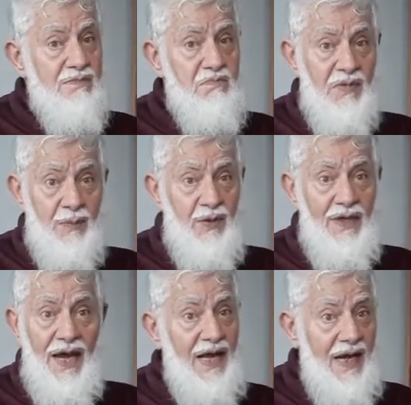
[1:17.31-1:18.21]
may be
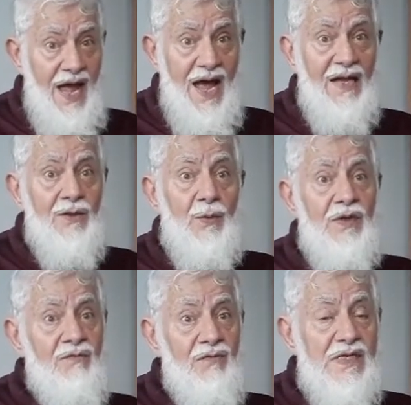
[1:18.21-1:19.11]
halal to
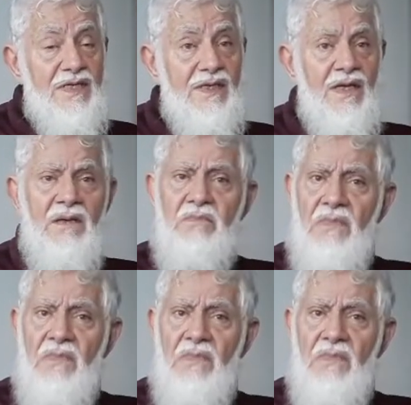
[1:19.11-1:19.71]
invest in,